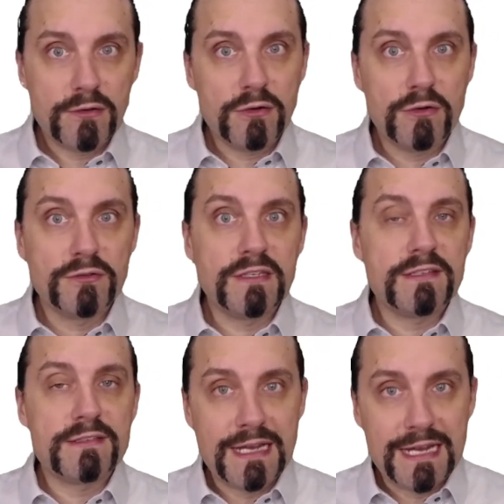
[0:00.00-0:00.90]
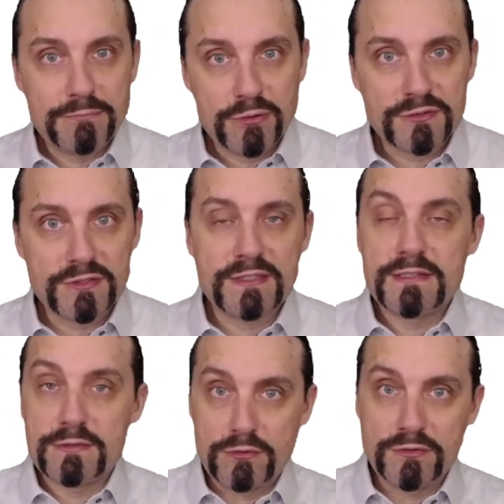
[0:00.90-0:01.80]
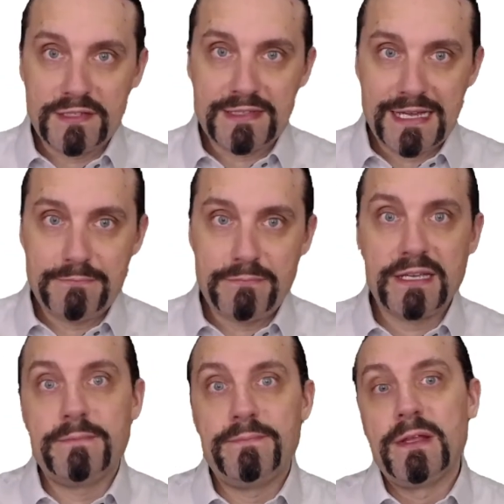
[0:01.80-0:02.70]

on this hypothesis, on this epic,